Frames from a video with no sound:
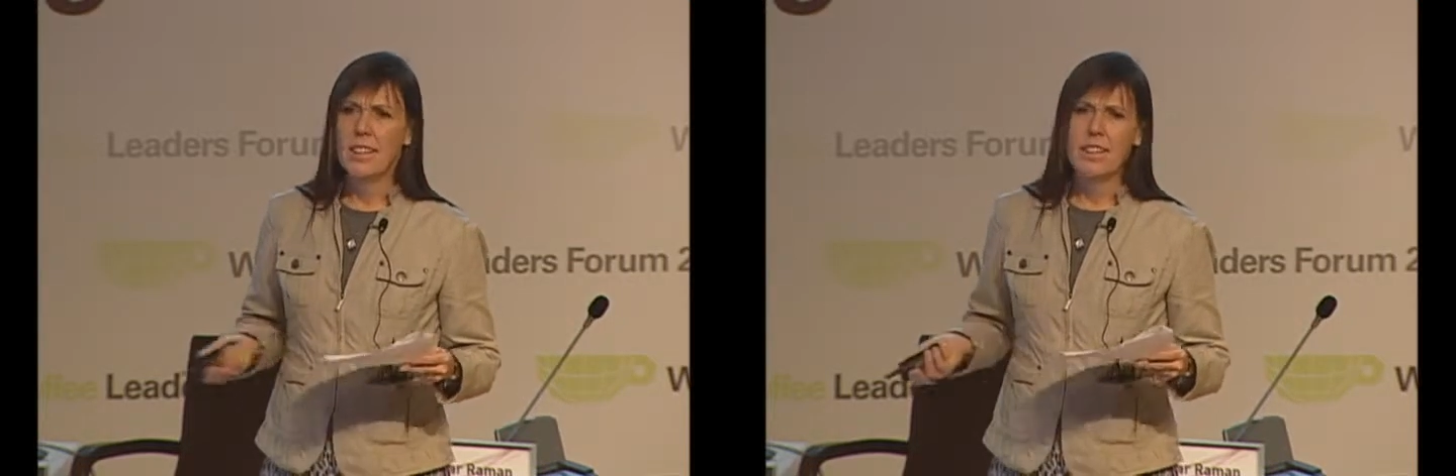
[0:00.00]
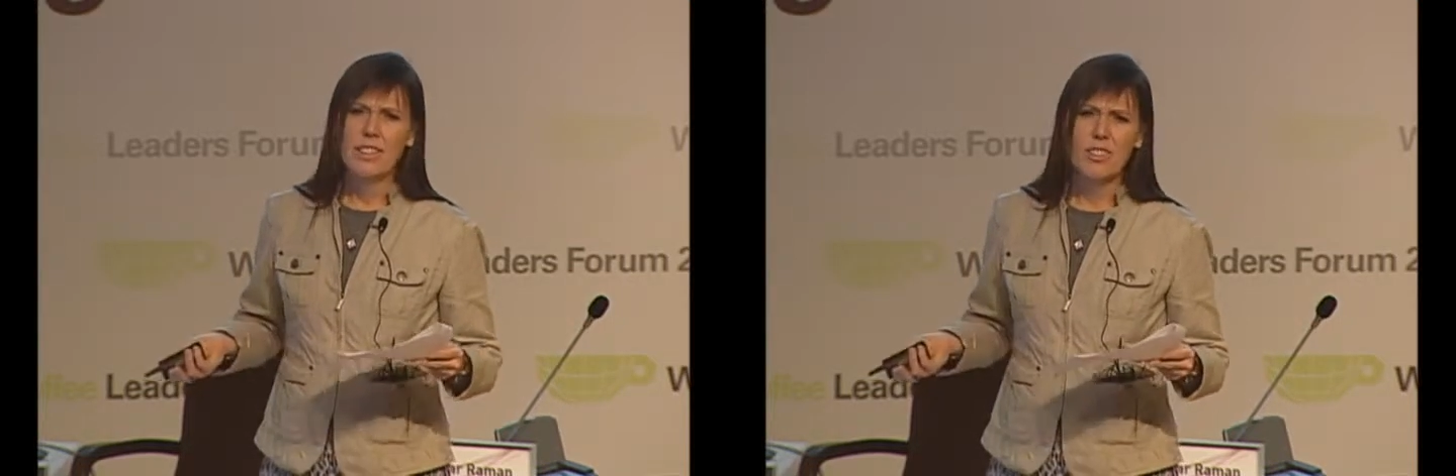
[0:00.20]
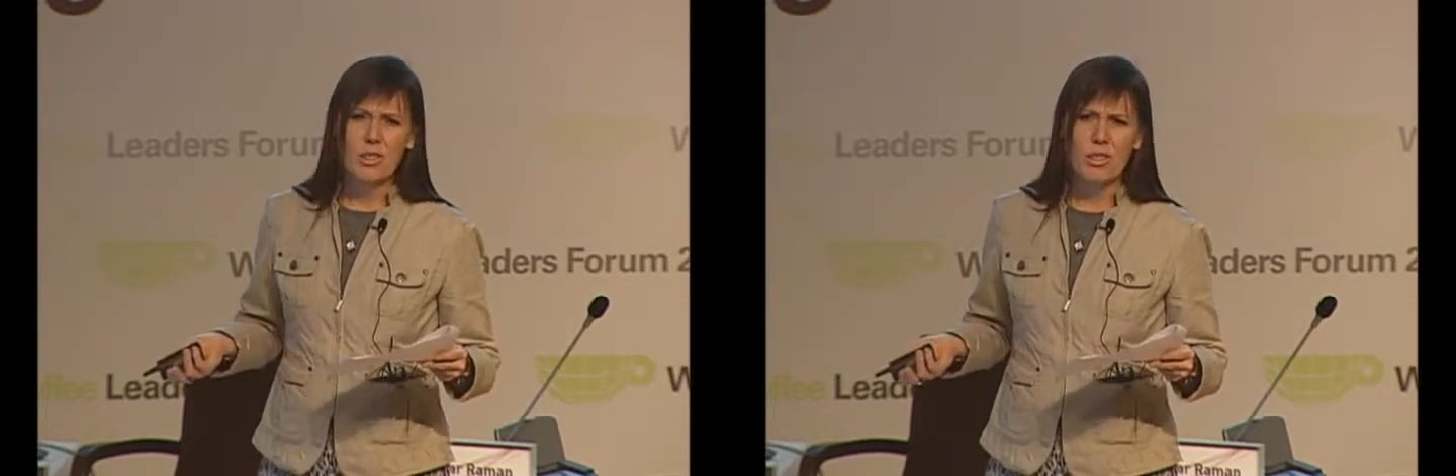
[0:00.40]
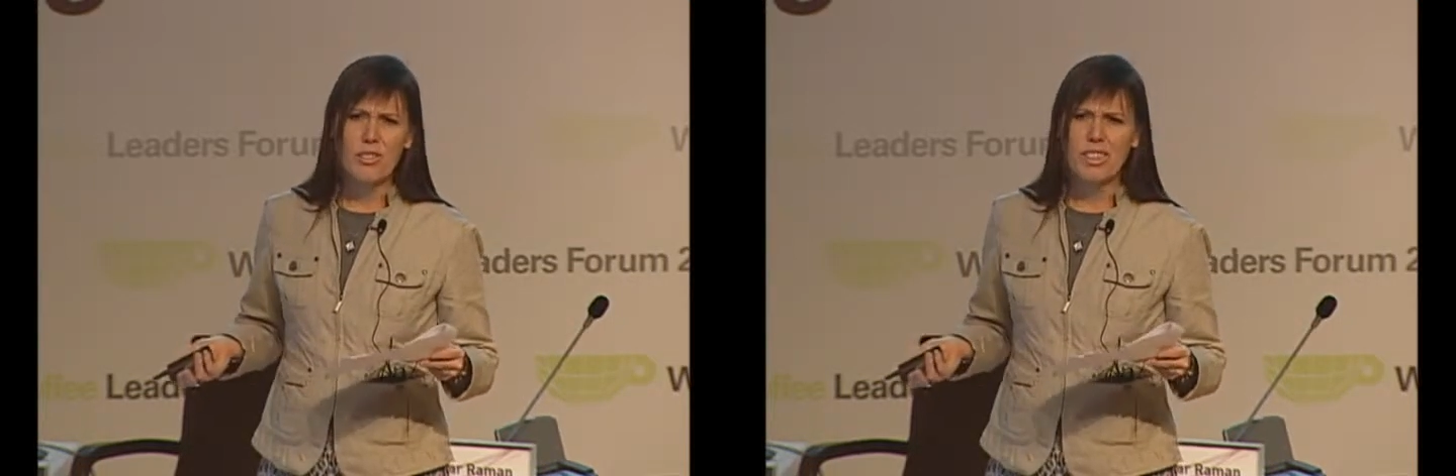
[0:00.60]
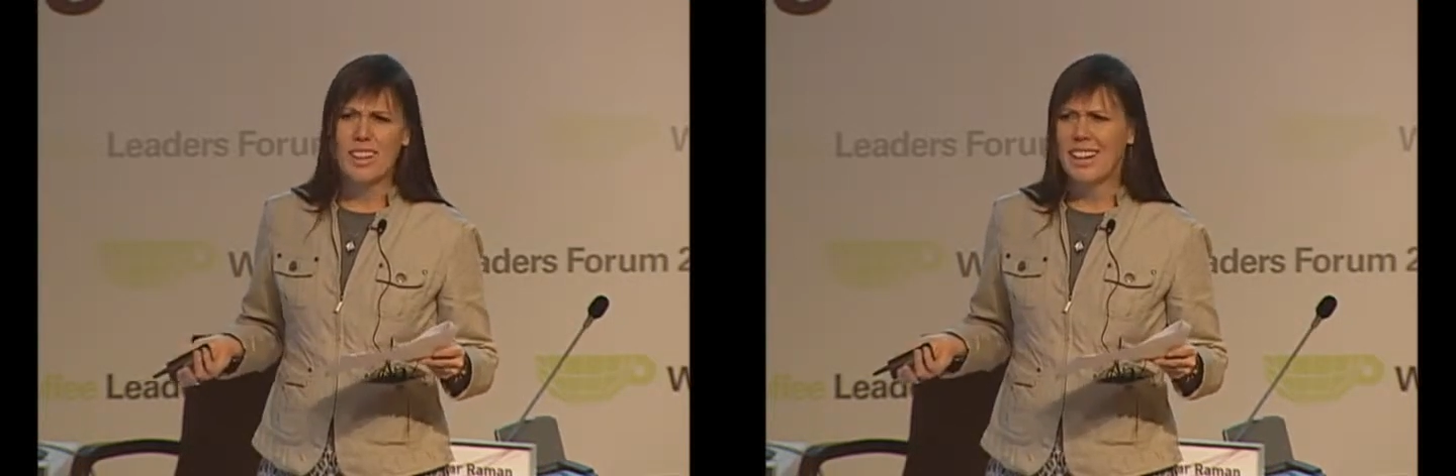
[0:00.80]
So you
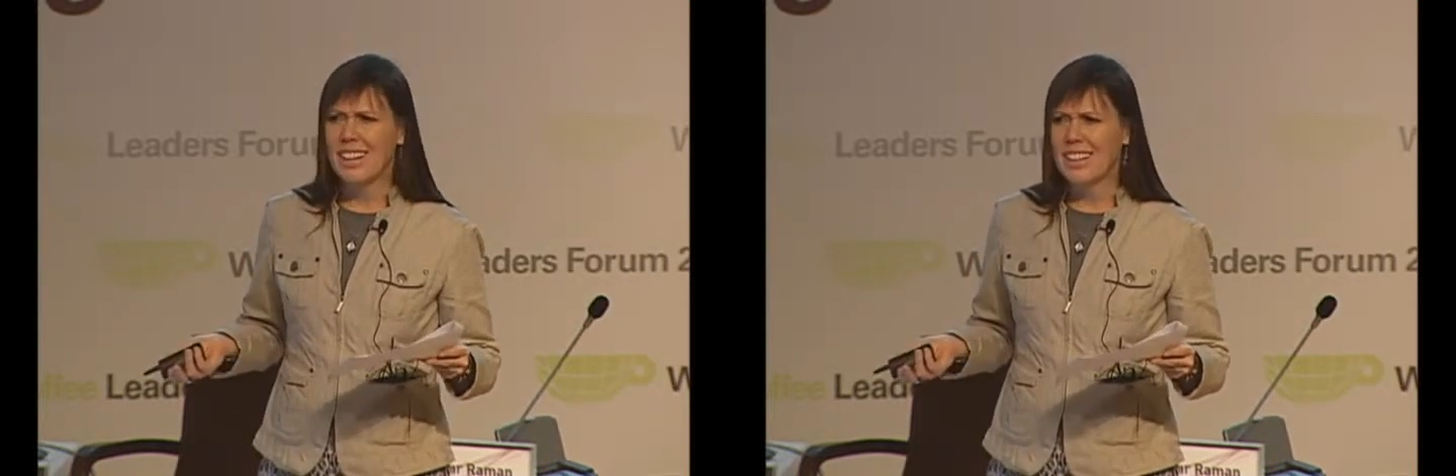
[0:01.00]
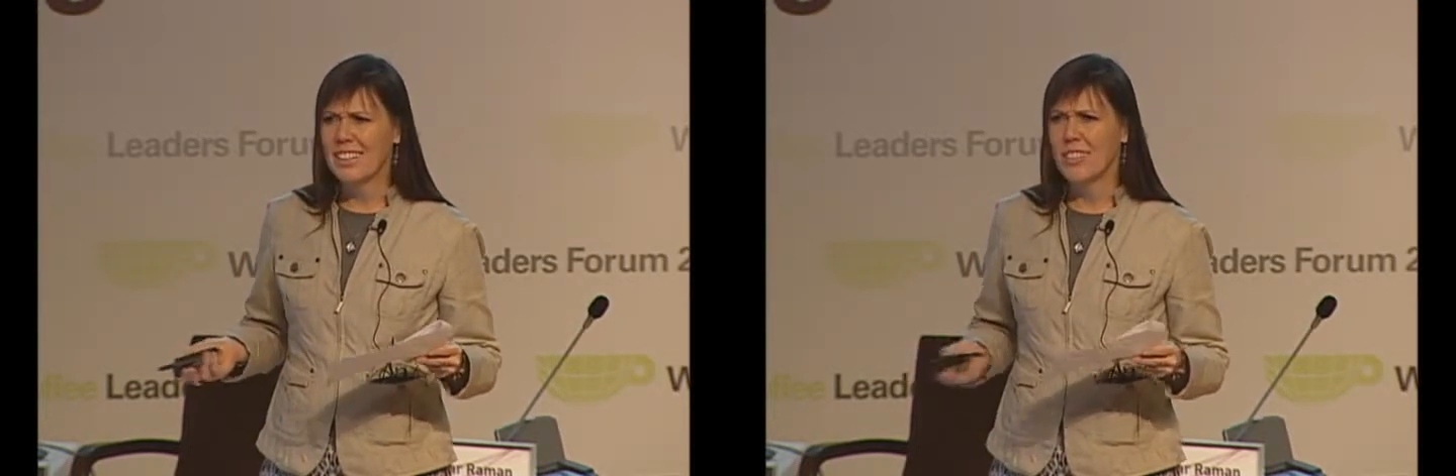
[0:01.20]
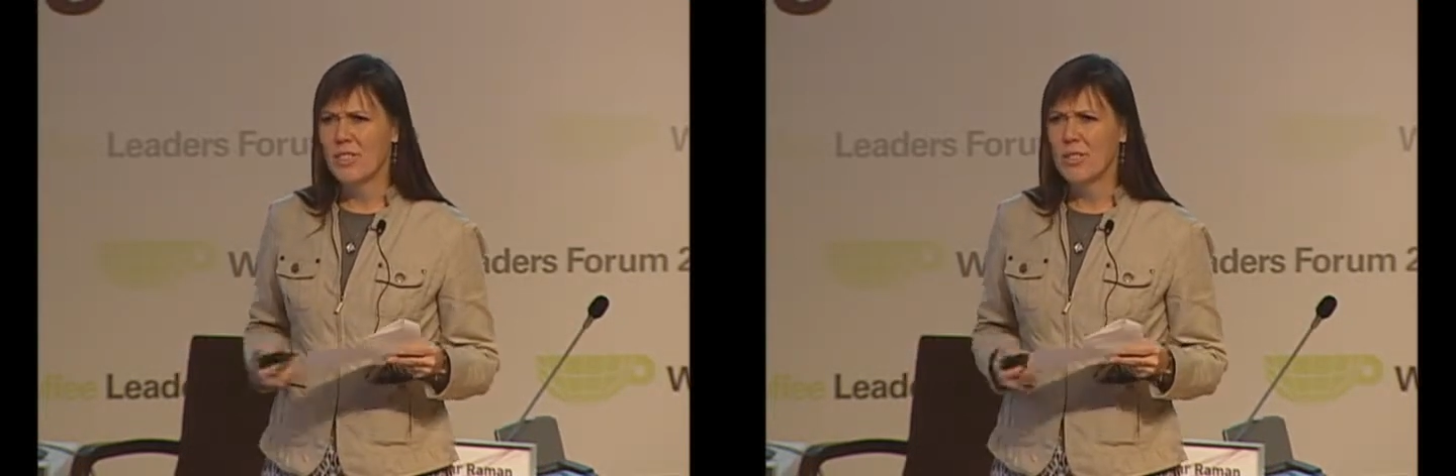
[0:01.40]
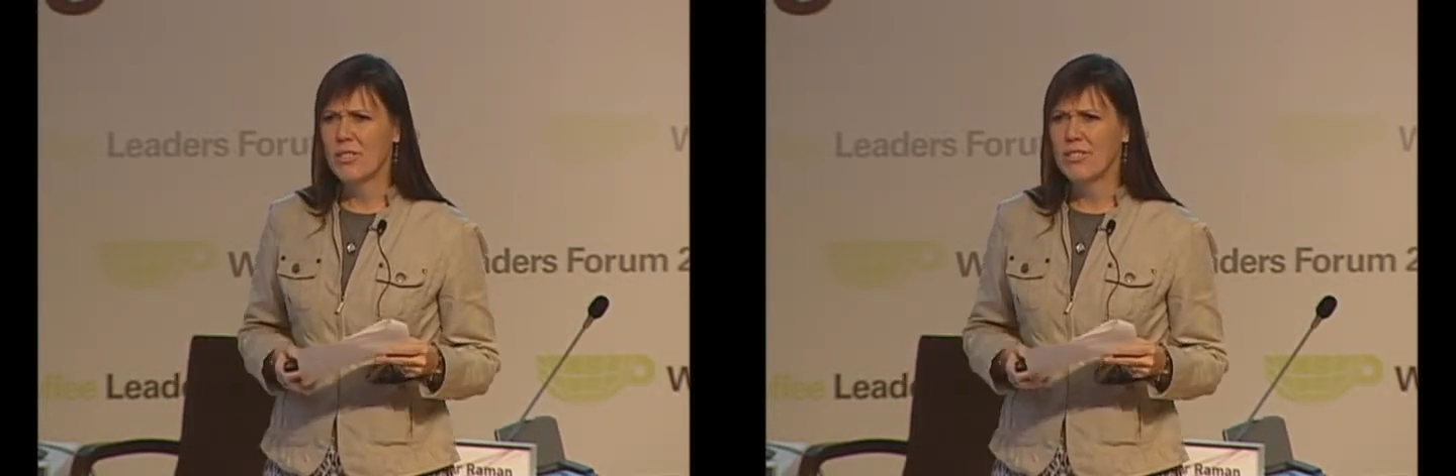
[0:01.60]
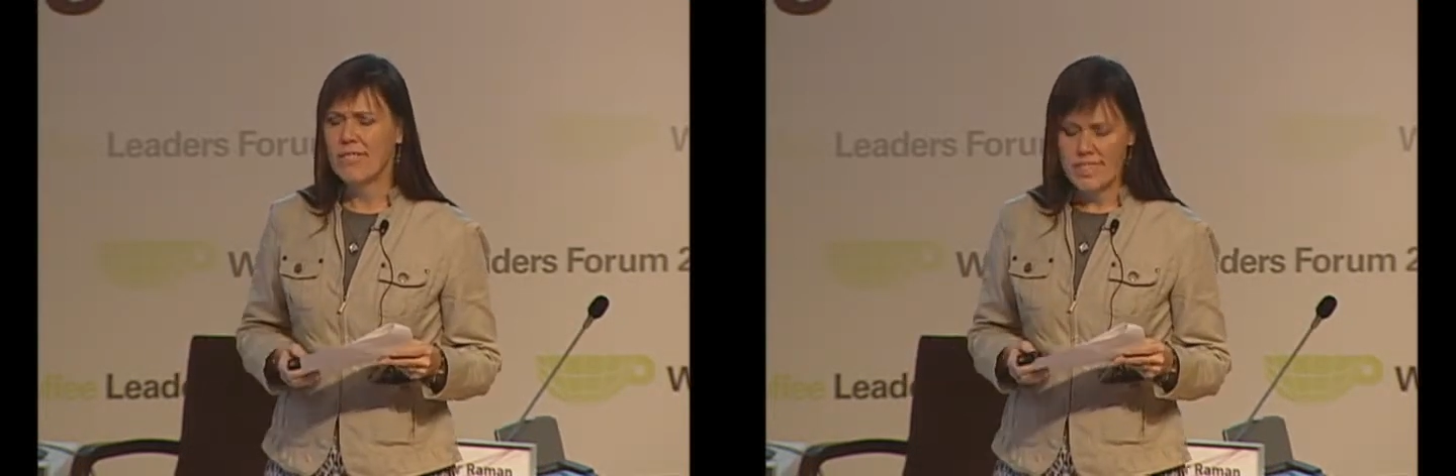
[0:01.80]
say,
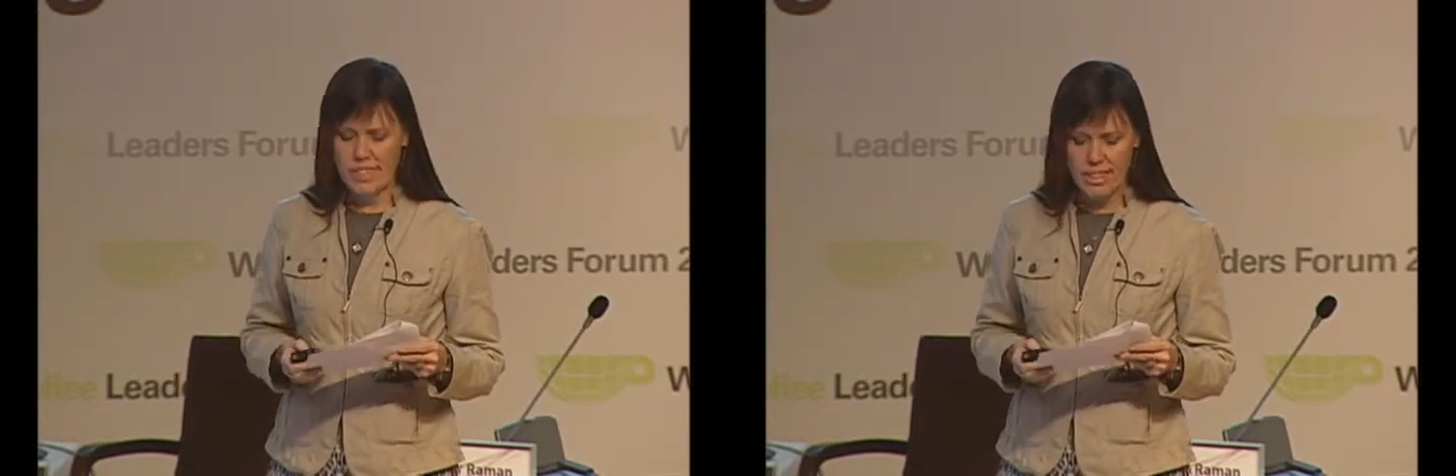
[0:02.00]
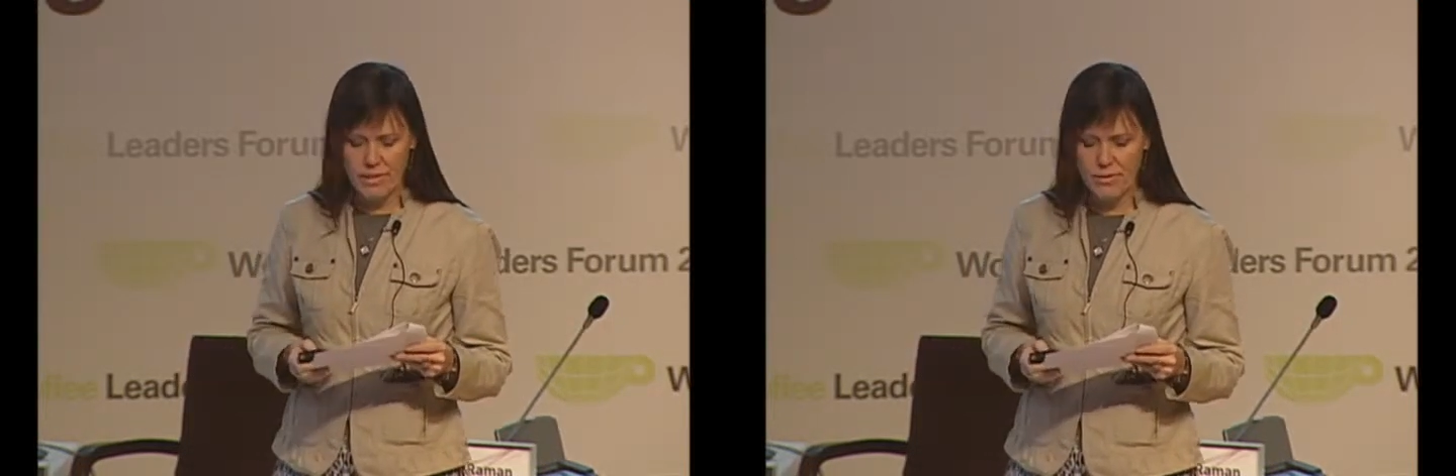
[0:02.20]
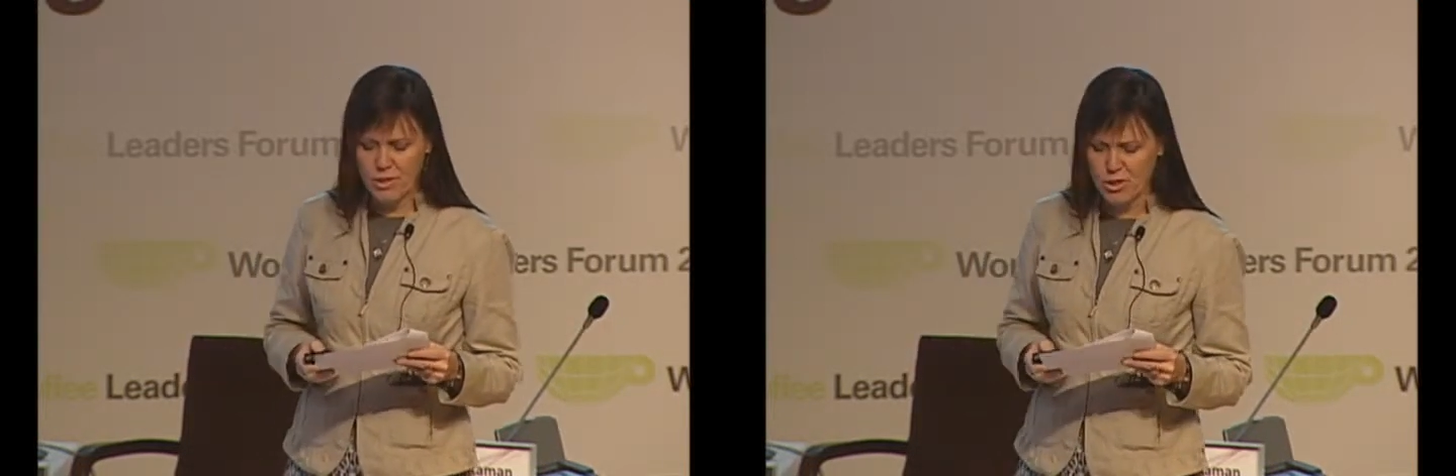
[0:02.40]
enough